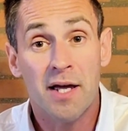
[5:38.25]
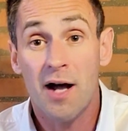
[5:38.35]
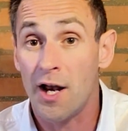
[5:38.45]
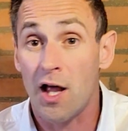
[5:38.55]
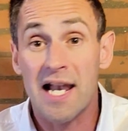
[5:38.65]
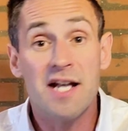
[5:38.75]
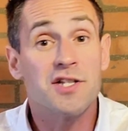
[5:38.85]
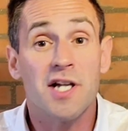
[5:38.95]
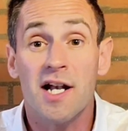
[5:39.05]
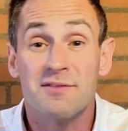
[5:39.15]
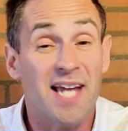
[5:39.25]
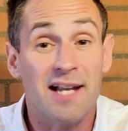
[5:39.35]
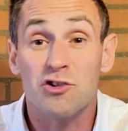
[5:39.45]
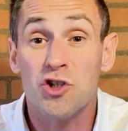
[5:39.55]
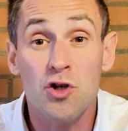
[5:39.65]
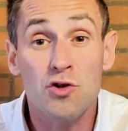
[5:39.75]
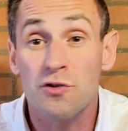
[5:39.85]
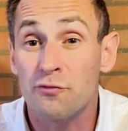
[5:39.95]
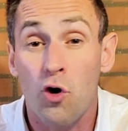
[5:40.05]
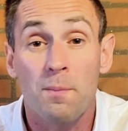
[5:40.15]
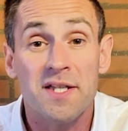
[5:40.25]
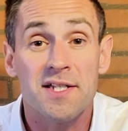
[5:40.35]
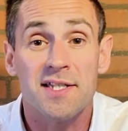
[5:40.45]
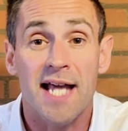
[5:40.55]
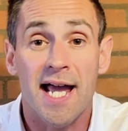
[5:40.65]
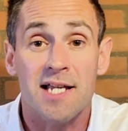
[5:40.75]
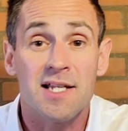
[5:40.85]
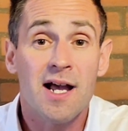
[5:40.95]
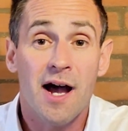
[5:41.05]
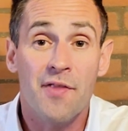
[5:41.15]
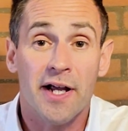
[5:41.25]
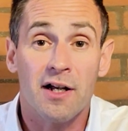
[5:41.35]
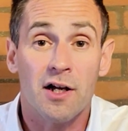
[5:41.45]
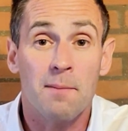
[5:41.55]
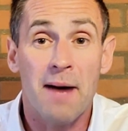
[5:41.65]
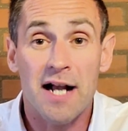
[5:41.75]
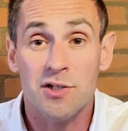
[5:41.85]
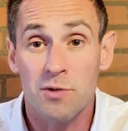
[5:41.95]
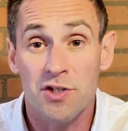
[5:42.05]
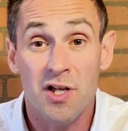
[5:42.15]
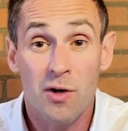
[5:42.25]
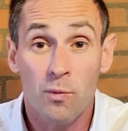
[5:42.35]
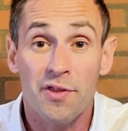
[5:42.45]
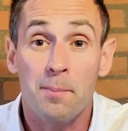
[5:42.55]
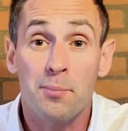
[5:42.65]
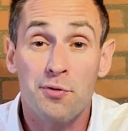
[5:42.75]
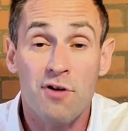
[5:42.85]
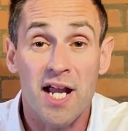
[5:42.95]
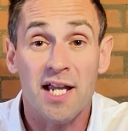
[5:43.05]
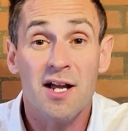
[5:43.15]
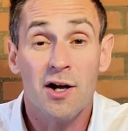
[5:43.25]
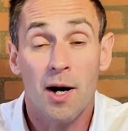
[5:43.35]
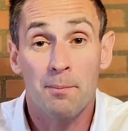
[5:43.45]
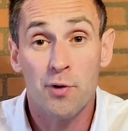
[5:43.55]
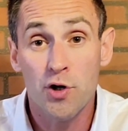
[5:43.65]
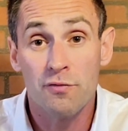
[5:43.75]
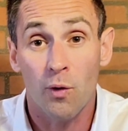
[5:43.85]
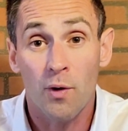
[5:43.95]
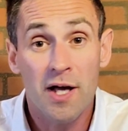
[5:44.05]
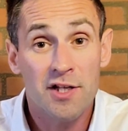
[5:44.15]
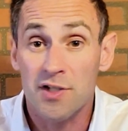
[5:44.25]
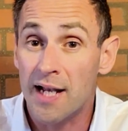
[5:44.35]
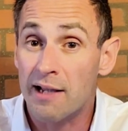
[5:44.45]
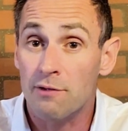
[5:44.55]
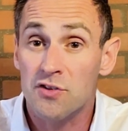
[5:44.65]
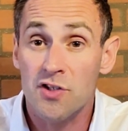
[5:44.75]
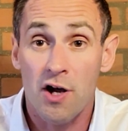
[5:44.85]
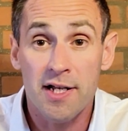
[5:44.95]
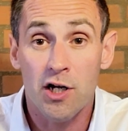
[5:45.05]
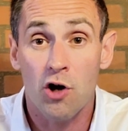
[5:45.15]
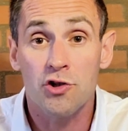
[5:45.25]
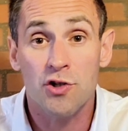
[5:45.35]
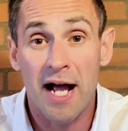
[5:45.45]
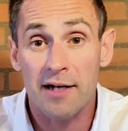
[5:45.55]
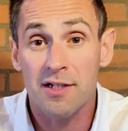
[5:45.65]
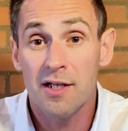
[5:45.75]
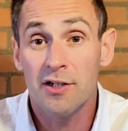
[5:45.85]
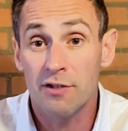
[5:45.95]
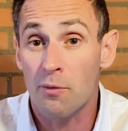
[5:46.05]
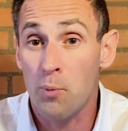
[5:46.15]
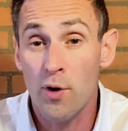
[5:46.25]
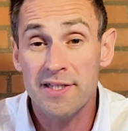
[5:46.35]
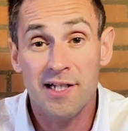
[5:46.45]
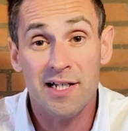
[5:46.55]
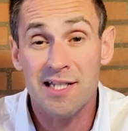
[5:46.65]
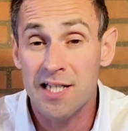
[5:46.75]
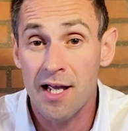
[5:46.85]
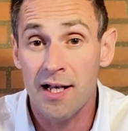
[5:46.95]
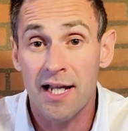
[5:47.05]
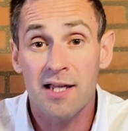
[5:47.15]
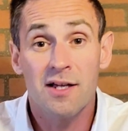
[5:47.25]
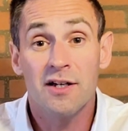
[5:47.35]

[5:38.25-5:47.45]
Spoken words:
And our lender's going to take 2 to 4 business days, and they're going to come back to us with a pre-approval. So now you've signed a contract, you've appointed an attorney,